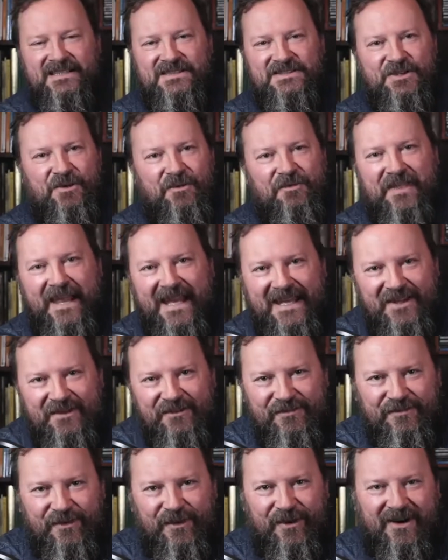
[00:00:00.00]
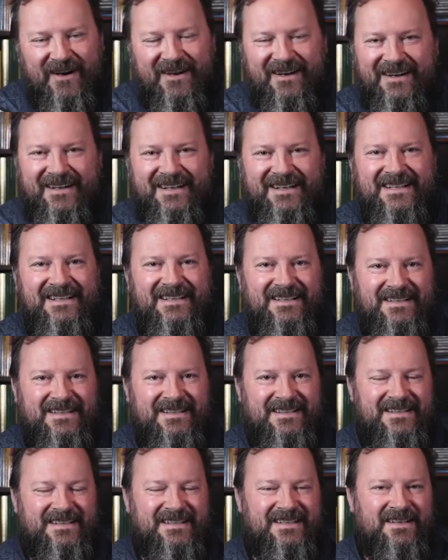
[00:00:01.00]
So, thank you for
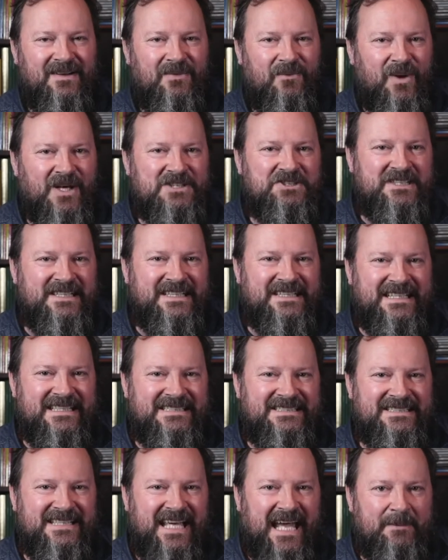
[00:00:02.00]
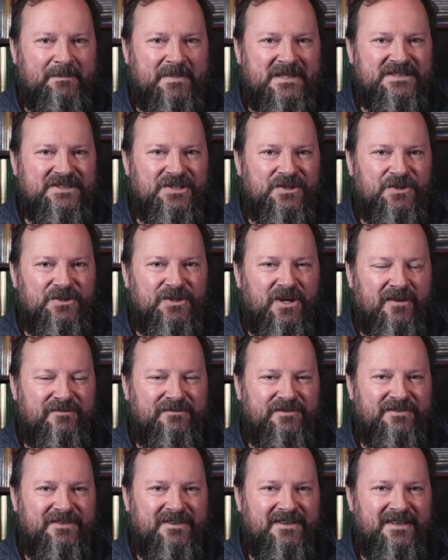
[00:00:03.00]
watching this episode
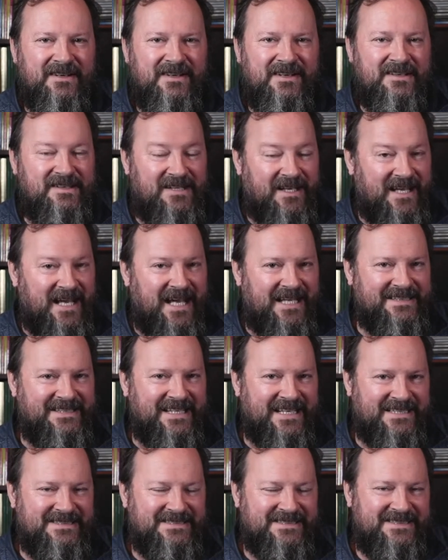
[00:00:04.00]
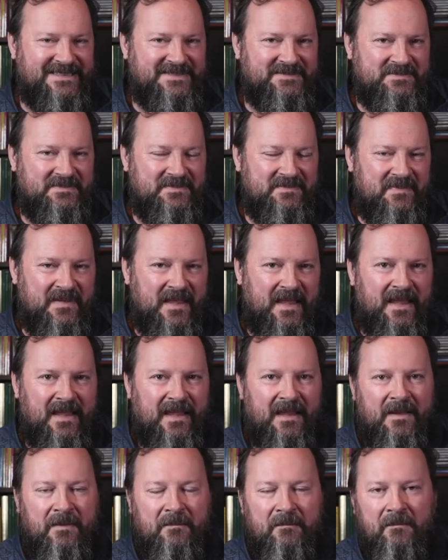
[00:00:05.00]
of The Context.
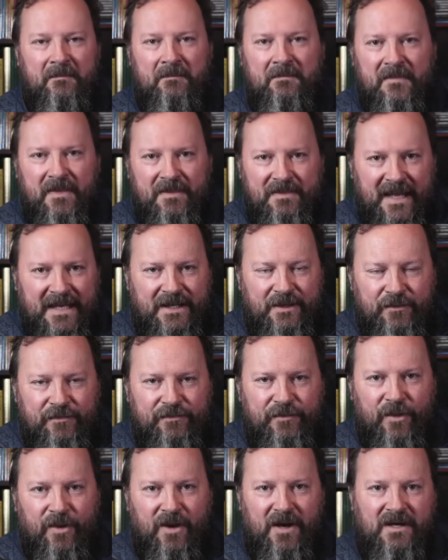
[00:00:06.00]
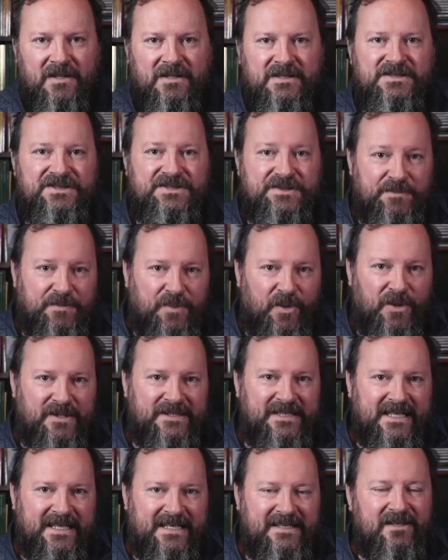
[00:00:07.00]
Thank you for
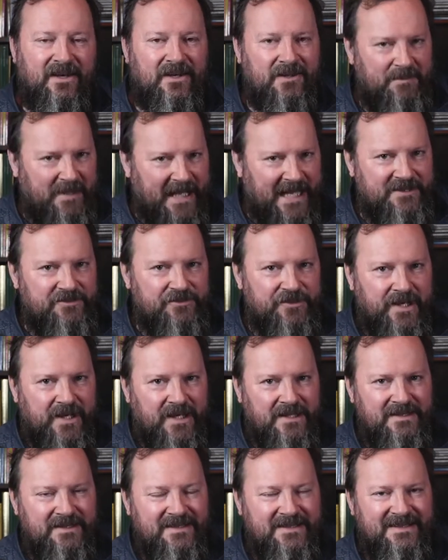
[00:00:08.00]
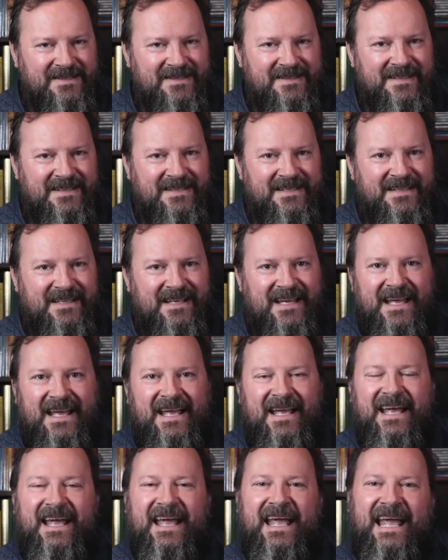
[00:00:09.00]
supporting it on Patreon
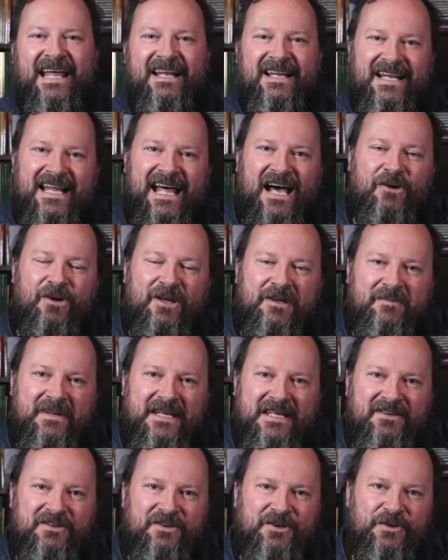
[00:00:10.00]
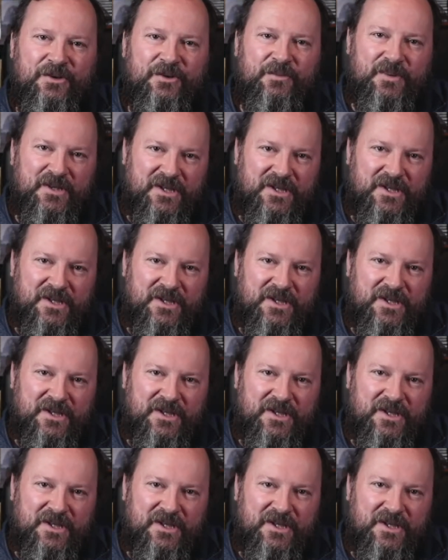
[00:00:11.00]
and allowing me to